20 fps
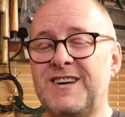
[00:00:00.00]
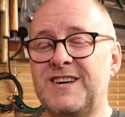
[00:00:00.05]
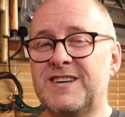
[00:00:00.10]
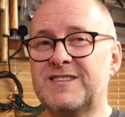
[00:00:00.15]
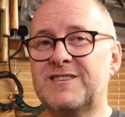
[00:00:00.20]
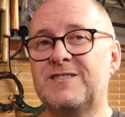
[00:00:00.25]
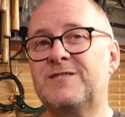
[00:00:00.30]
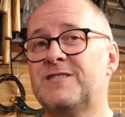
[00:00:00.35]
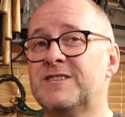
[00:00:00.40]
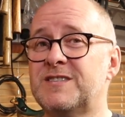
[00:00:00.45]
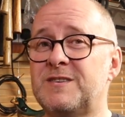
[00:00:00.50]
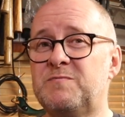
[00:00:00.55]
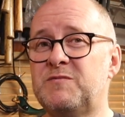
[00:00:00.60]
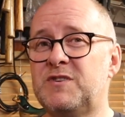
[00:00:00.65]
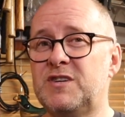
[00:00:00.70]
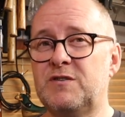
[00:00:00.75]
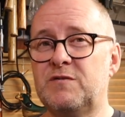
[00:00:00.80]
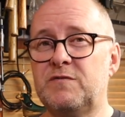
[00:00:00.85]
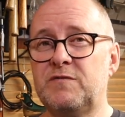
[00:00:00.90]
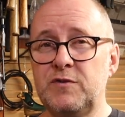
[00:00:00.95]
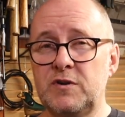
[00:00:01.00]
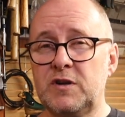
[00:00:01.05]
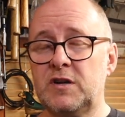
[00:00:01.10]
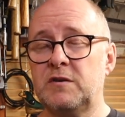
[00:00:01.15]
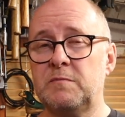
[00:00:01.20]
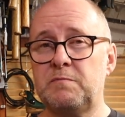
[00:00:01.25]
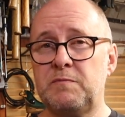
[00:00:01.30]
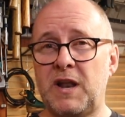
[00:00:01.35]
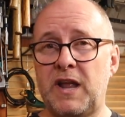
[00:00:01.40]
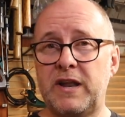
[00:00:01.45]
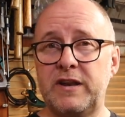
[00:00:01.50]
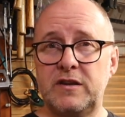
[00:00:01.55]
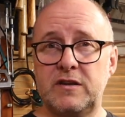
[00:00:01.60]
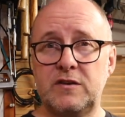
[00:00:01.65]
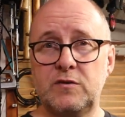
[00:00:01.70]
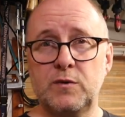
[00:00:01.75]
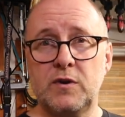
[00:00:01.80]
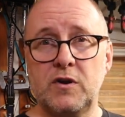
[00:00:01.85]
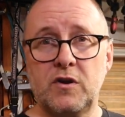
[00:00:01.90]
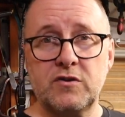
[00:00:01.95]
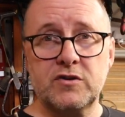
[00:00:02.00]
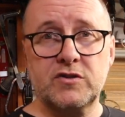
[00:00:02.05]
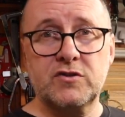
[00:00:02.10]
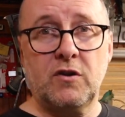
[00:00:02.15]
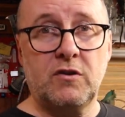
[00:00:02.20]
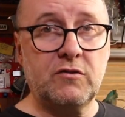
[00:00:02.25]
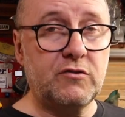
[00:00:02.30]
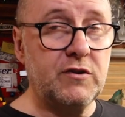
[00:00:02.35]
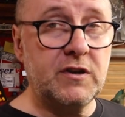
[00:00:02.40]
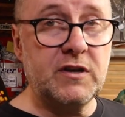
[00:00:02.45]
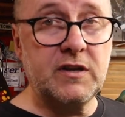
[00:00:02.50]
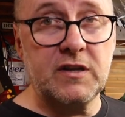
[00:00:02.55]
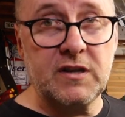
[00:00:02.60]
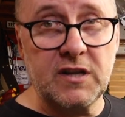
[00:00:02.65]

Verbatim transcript: So it's up to you. If you're going to plan to do a lot of soldering,